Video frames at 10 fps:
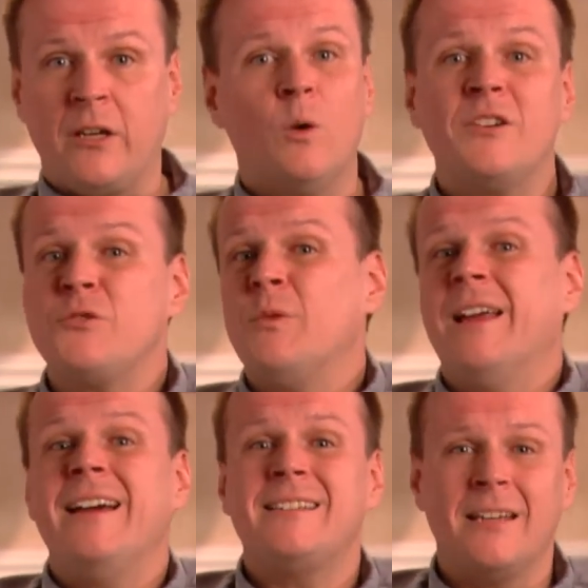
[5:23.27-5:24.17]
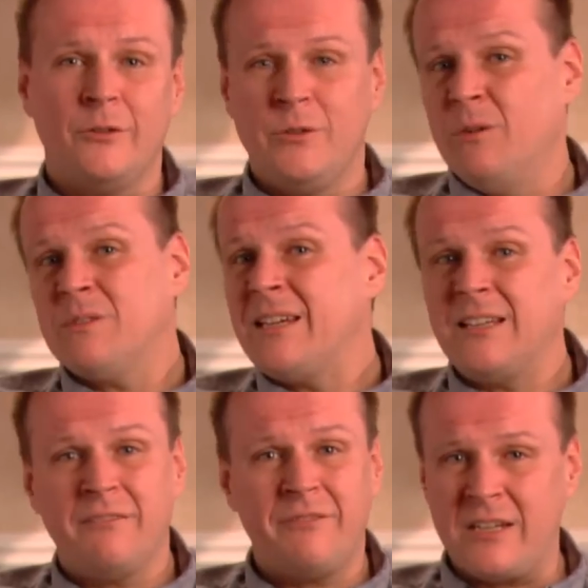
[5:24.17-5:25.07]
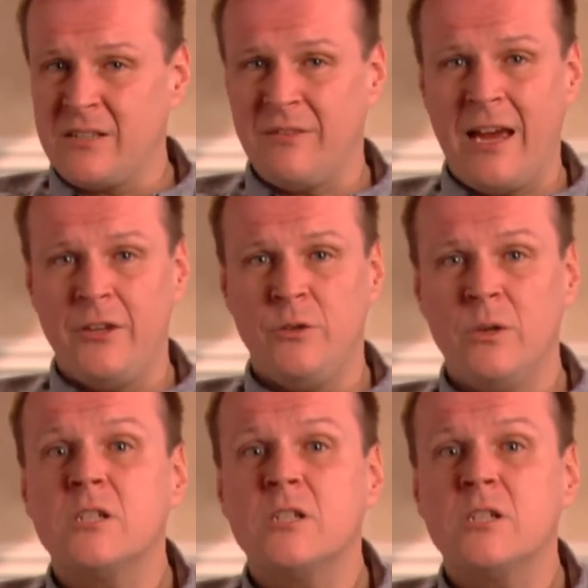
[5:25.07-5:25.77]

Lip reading: Question what I tell you. Don't take it at face value.